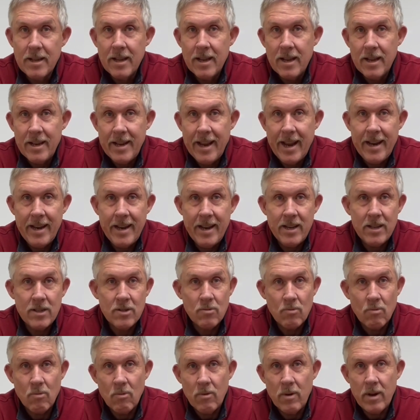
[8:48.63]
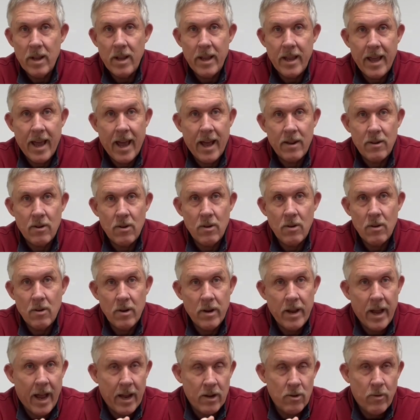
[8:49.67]
Nadine's really had
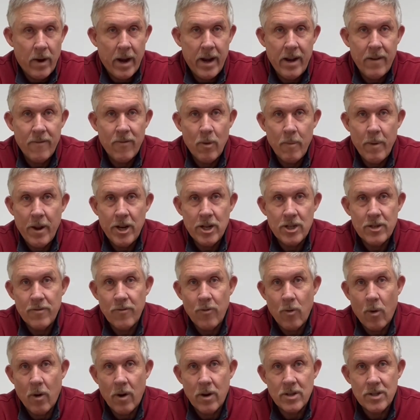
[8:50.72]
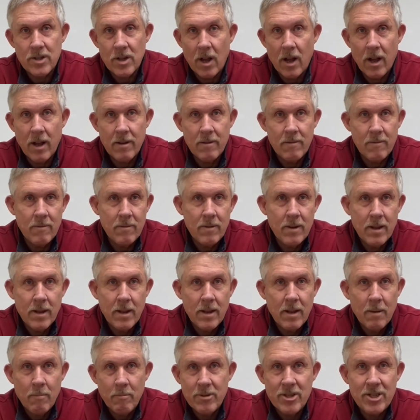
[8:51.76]
great information for us on
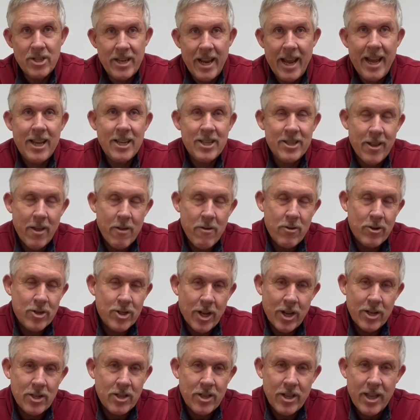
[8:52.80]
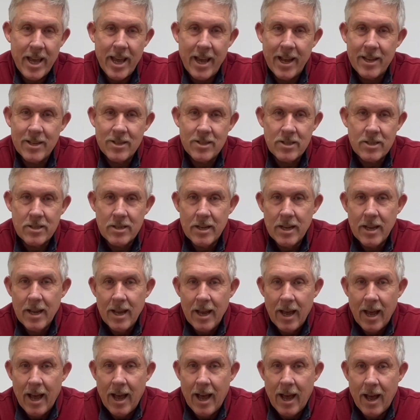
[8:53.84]
mistakes and other such things.
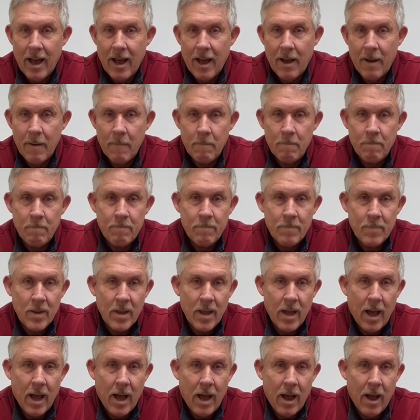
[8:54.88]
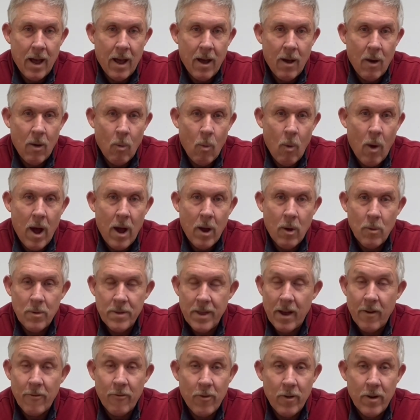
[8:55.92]
Walk with
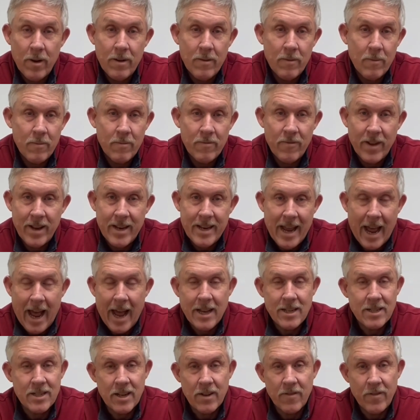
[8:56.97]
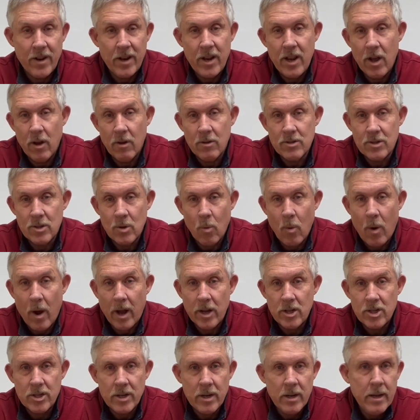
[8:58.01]
Efren, fantastic videos to
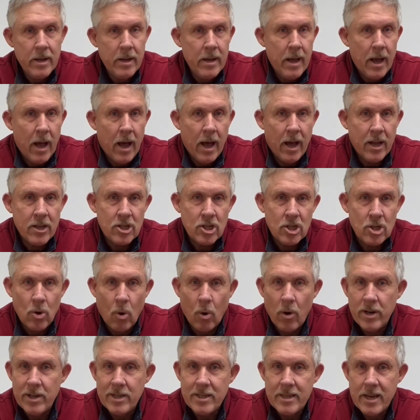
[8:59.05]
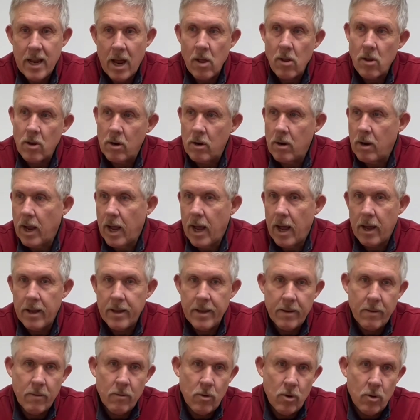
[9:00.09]
watch. Stories Teller,
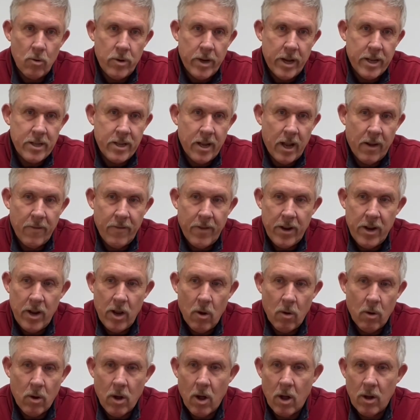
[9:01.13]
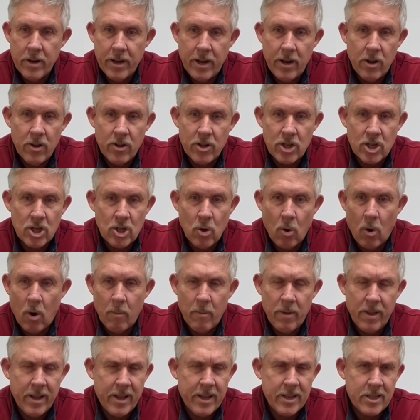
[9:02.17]
who did a video called Into the Storm.
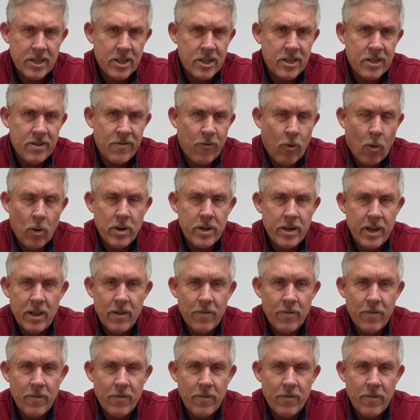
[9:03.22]
I think it's his 14th